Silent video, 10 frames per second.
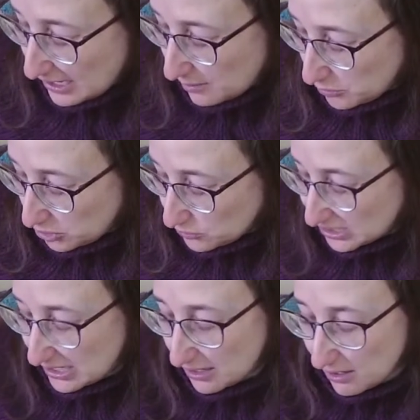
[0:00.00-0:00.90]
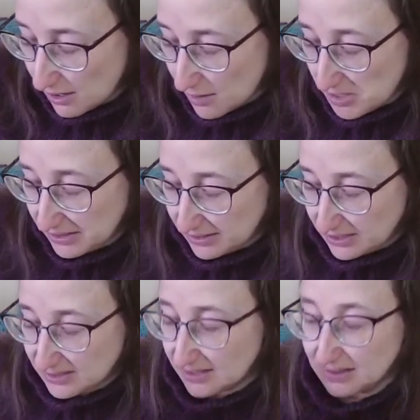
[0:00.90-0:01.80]
am using
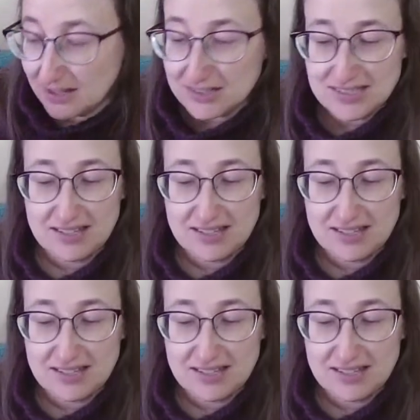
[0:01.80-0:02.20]
these Luxe